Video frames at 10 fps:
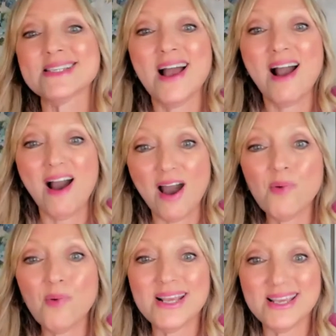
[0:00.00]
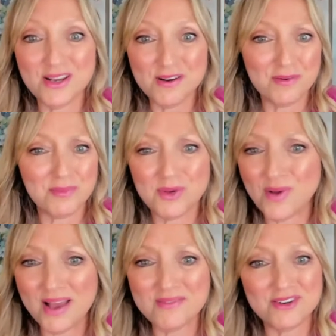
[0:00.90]
I want to hear from you
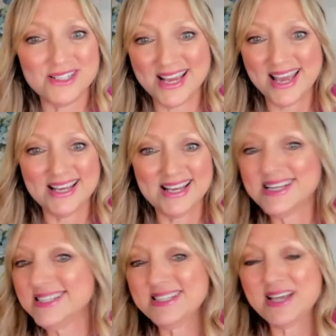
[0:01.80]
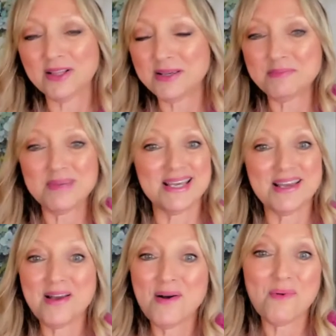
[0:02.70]
every day, telling me
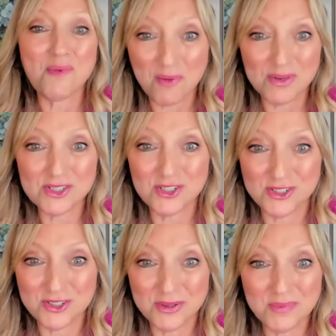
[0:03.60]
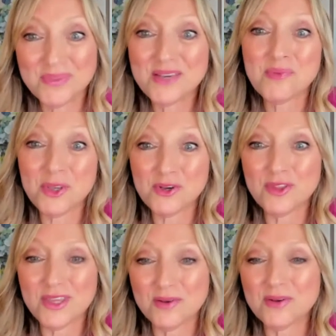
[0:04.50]
what we should do. You're
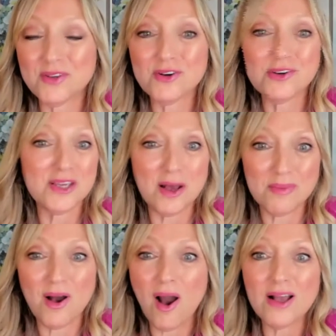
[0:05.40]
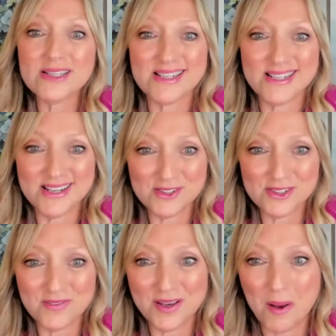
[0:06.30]
the eyes and ears of the
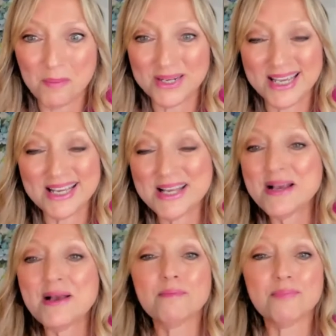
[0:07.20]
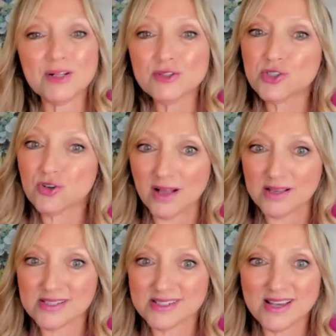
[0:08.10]
company. Build
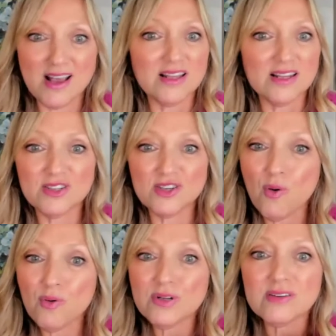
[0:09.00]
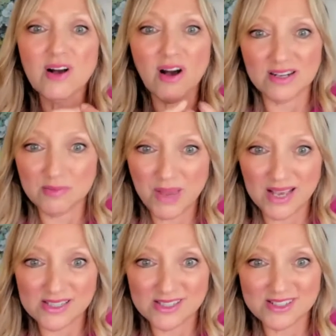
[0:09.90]
trust. Don't cut and
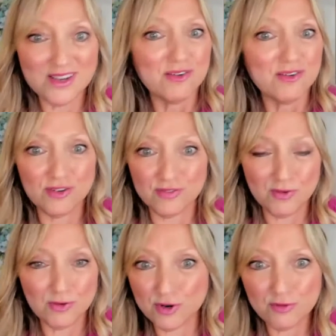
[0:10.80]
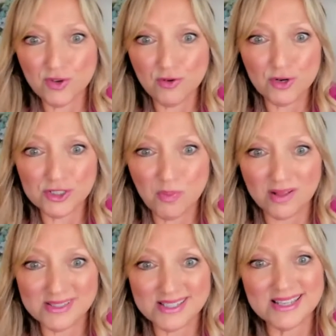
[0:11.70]
paste review
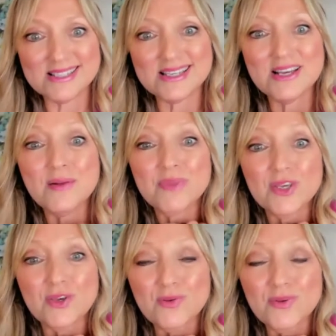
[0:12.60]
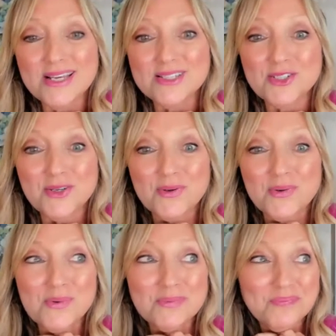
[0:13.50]
responses. You need to
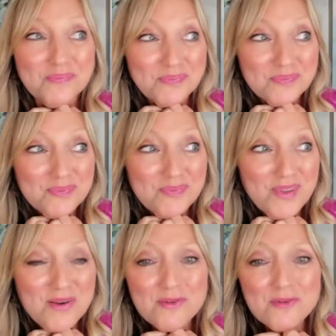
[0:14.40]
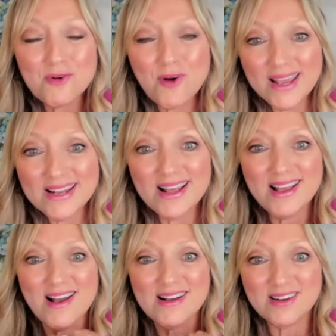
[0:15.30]
write
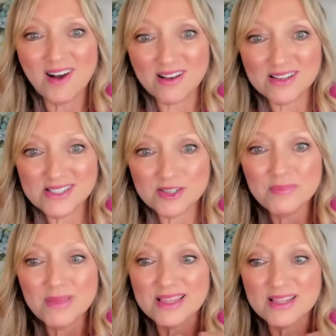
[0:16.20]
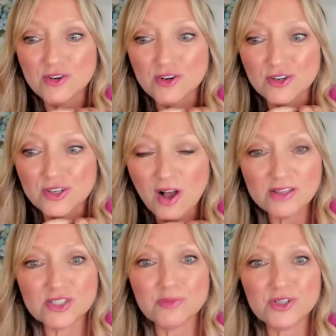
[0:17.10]
custom. Your
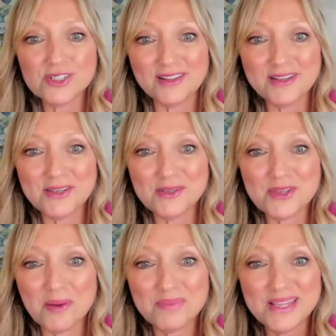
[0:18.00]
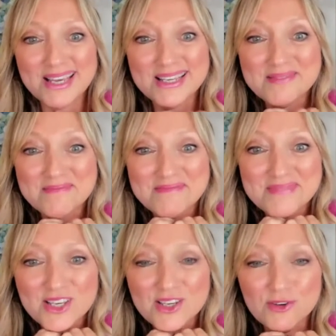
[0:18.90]
customer is telling you something.
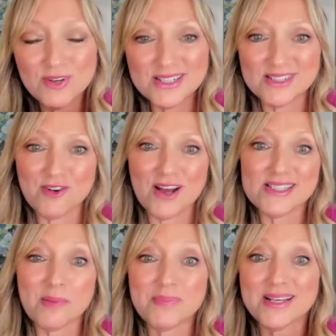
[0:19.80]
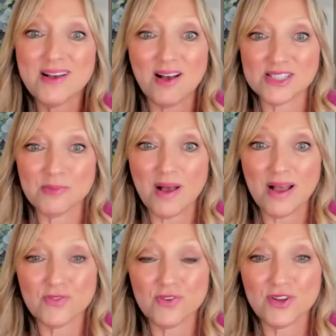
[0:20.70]
You need to write something customized
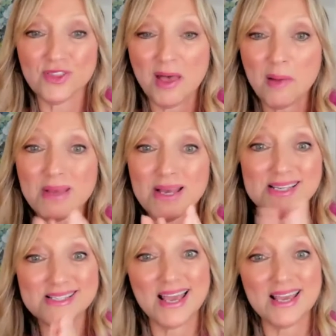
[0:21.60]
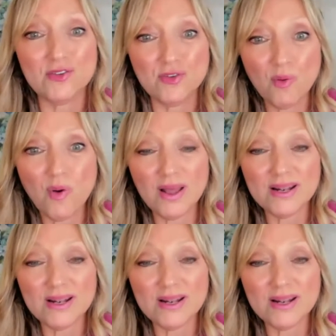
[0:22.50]
for them, saying, you know what?